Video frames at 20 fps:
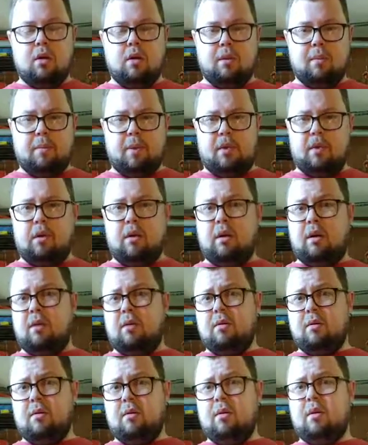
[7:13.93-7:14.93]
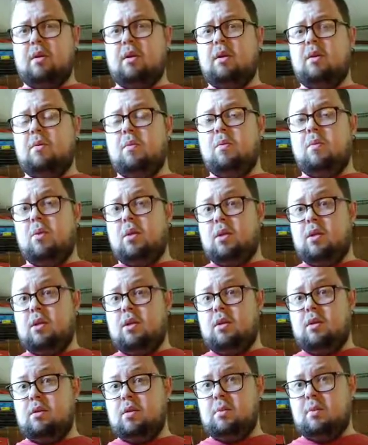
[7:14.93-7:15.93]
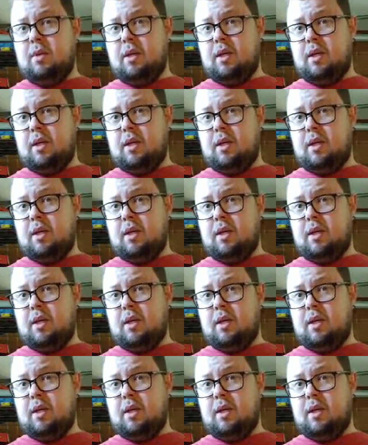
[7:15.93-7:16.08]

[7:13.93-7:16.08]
I mean, I don't think you'd want to use